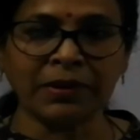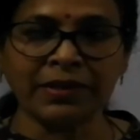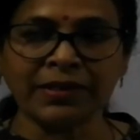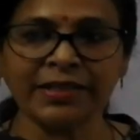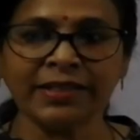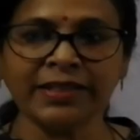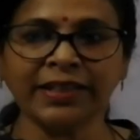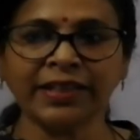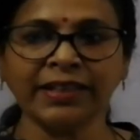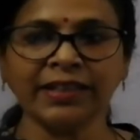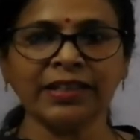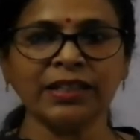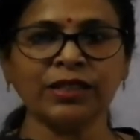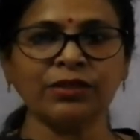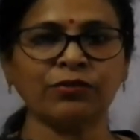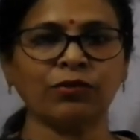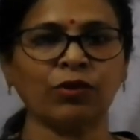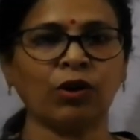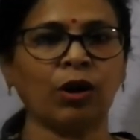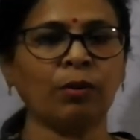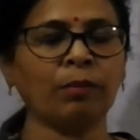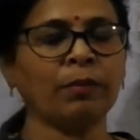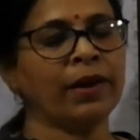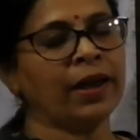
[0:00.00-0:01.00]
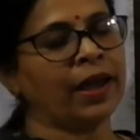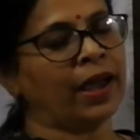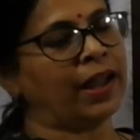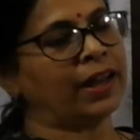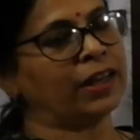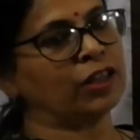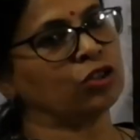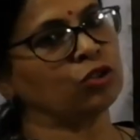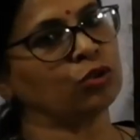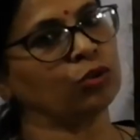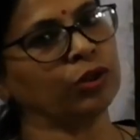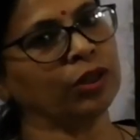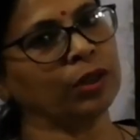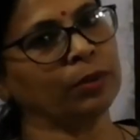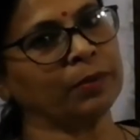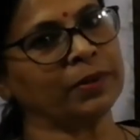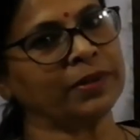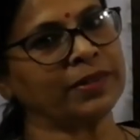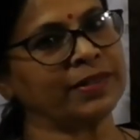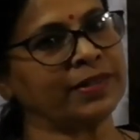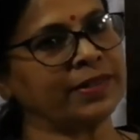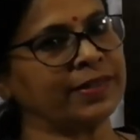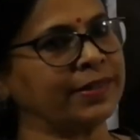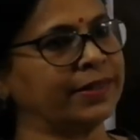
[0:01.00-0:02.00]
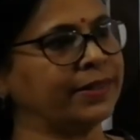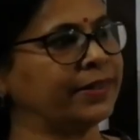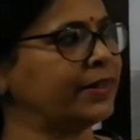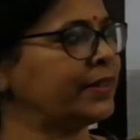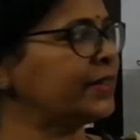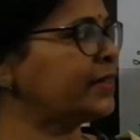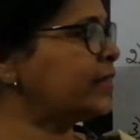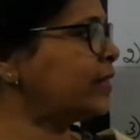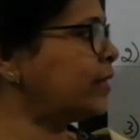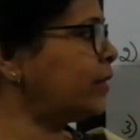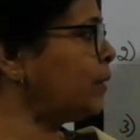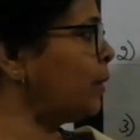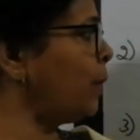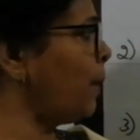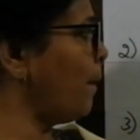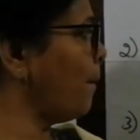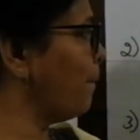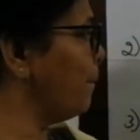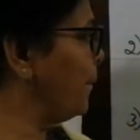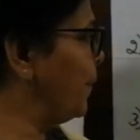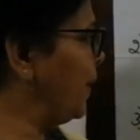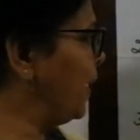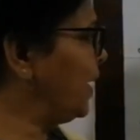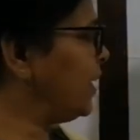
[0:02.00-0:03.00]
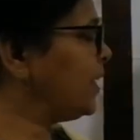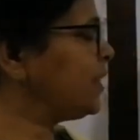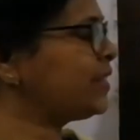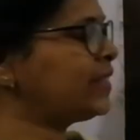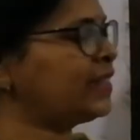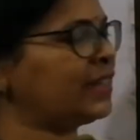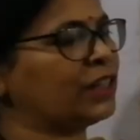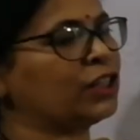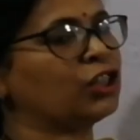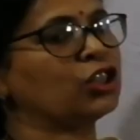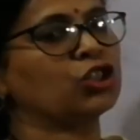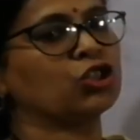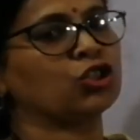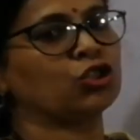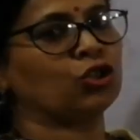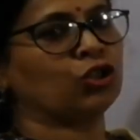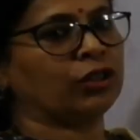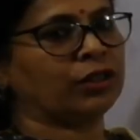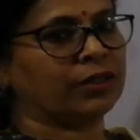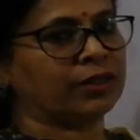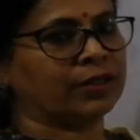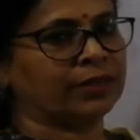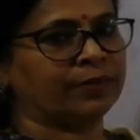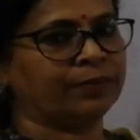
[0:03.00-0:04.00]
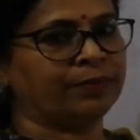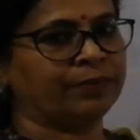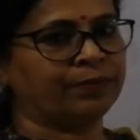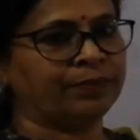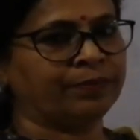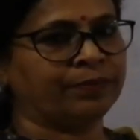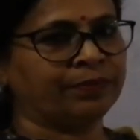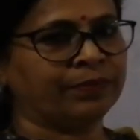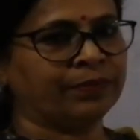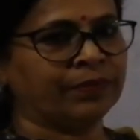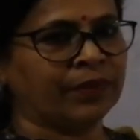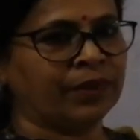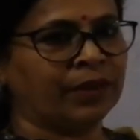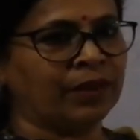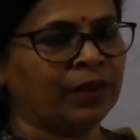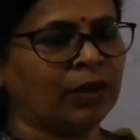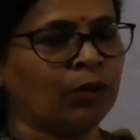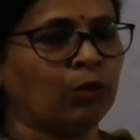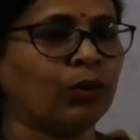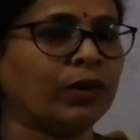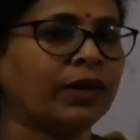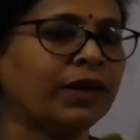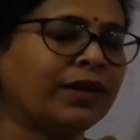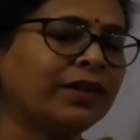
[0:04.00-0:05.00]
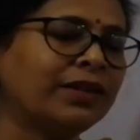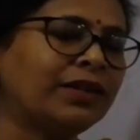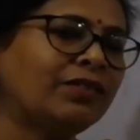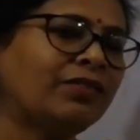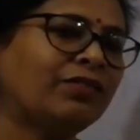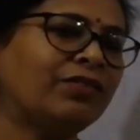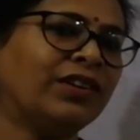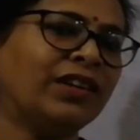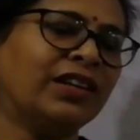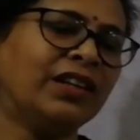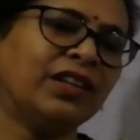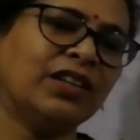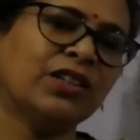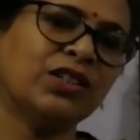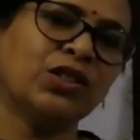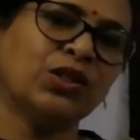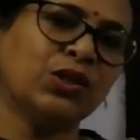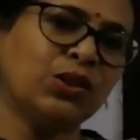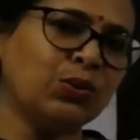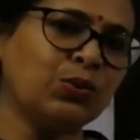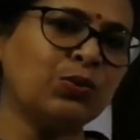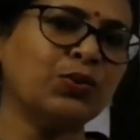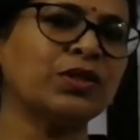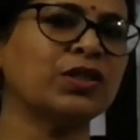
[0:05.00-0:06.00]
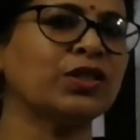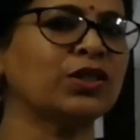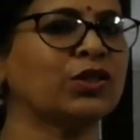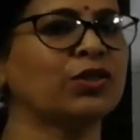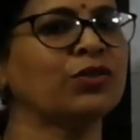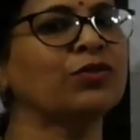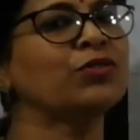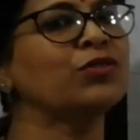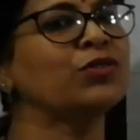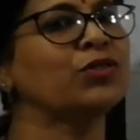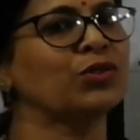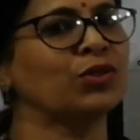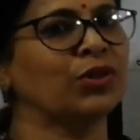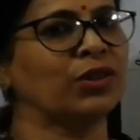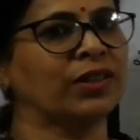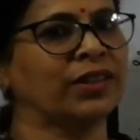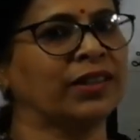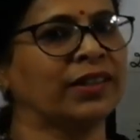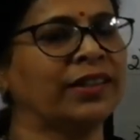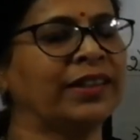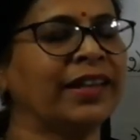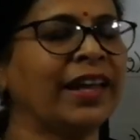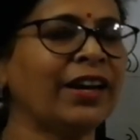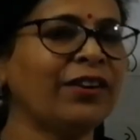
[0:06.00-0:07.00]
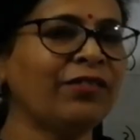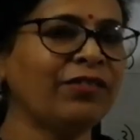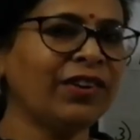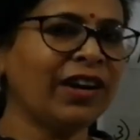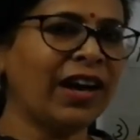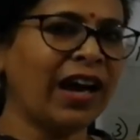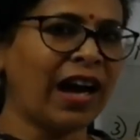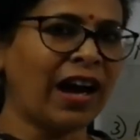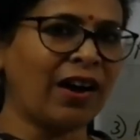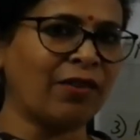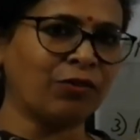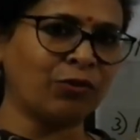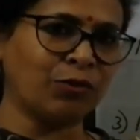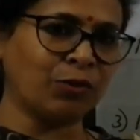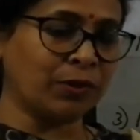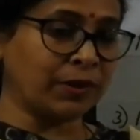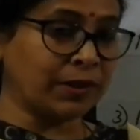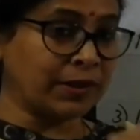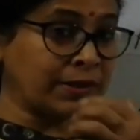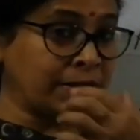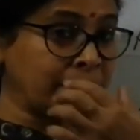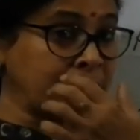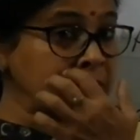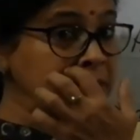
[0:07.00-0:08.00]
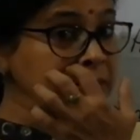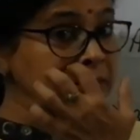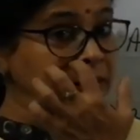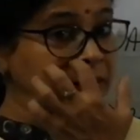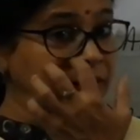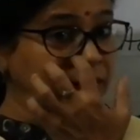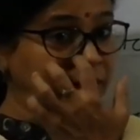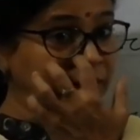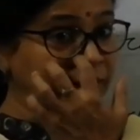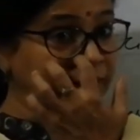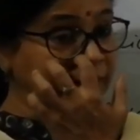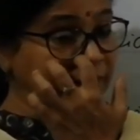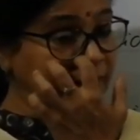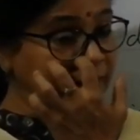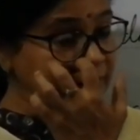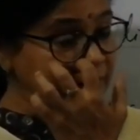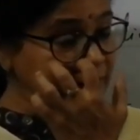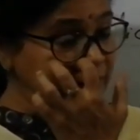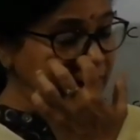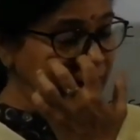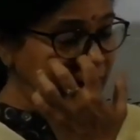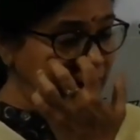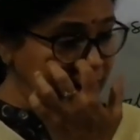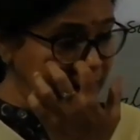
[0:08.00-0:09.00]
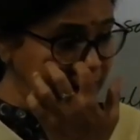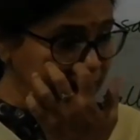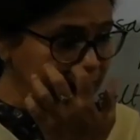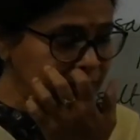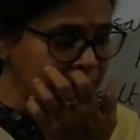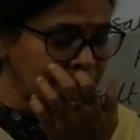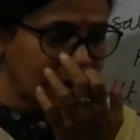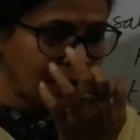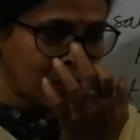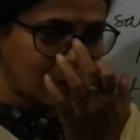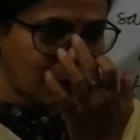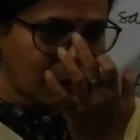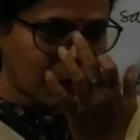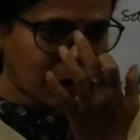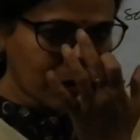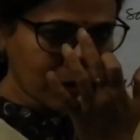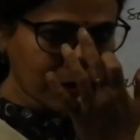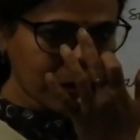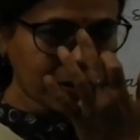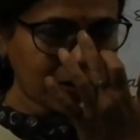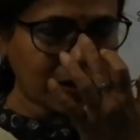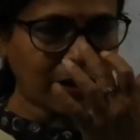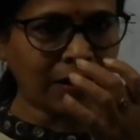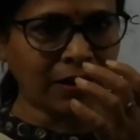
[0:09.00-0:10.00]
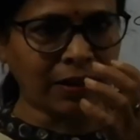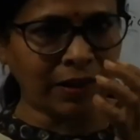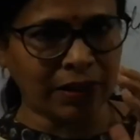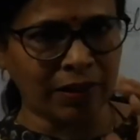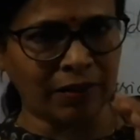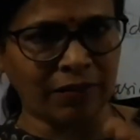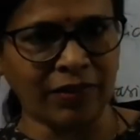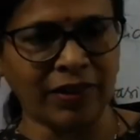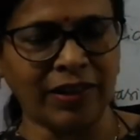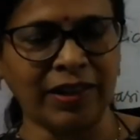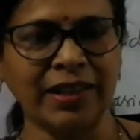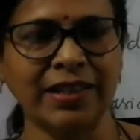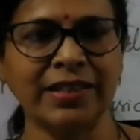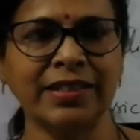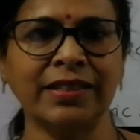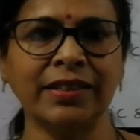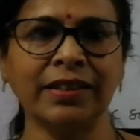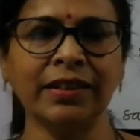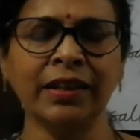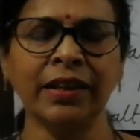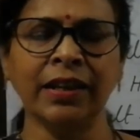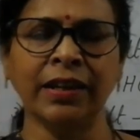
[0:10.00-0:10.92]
acetate is formed, and sodium acetate is the basic salt. What are the various uses of salt? That we have to discuss in our next classes, because in our lesson